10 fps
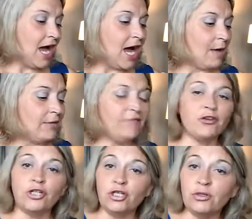If
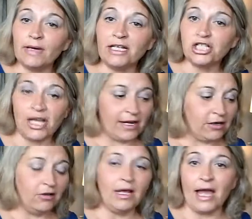you're new to my
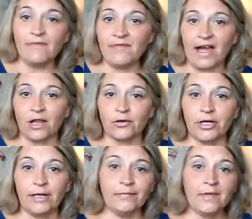channel, I'm
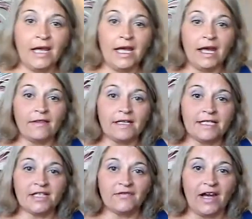Valerie, and this
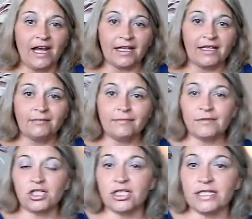is Violet.
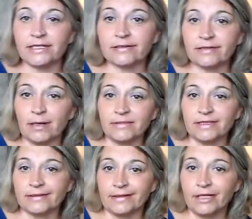She
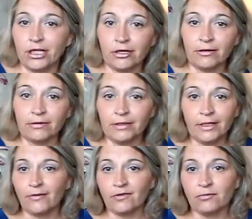comes in here
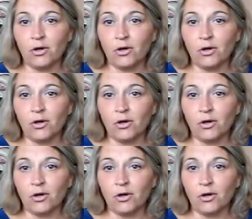for